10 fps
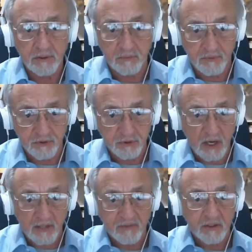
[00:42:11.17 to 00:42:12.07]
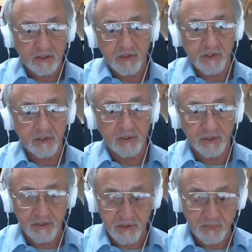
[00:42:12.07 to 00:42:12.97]
you know the driving
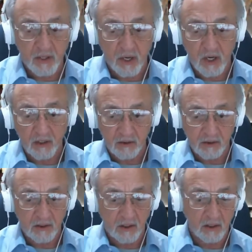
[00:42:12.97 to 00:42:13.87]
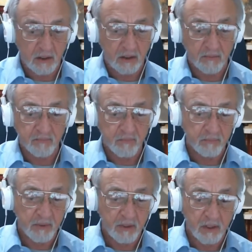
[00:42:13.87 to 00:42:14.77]
concern is behind the uh,
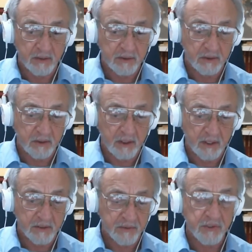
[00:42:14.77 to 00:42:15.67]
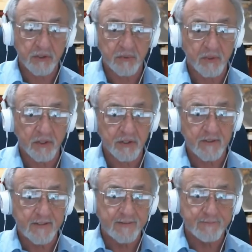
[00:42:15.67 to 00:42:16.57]
behind the anger
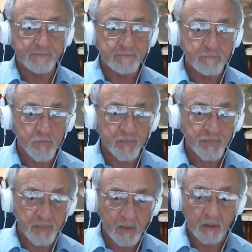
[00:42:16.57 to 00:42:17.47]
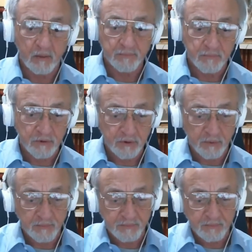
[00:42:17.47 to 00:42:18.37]
situation. Um,
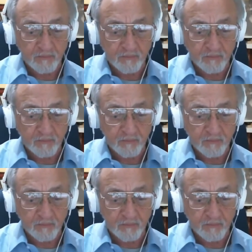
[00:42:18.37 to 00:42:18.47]
so